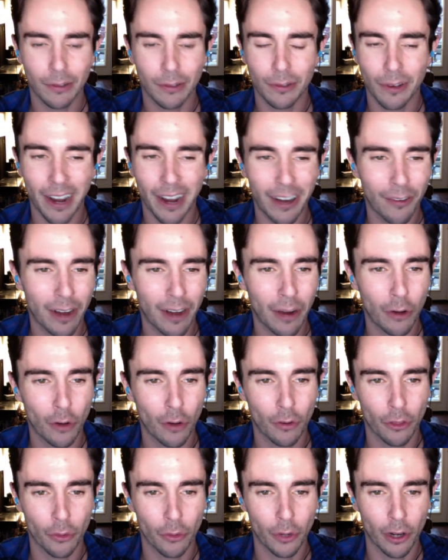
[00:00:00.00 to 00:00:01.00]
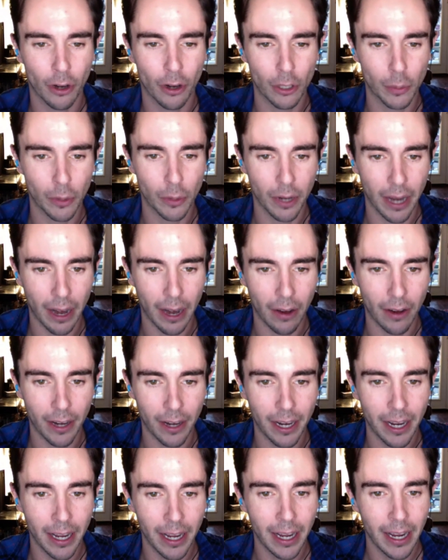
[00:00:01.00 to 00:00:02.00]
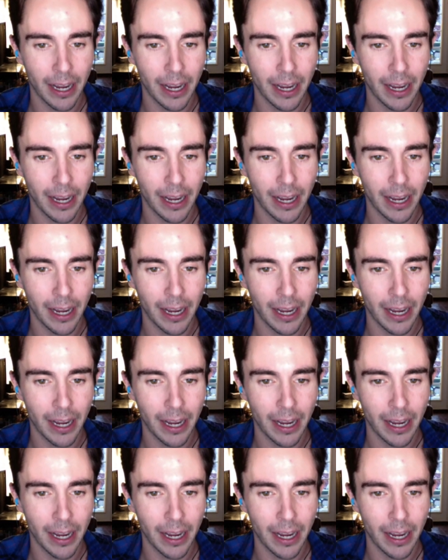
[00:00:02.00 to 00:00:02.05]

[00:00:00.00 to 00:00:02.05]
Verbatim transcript: Right around over three yards per carry.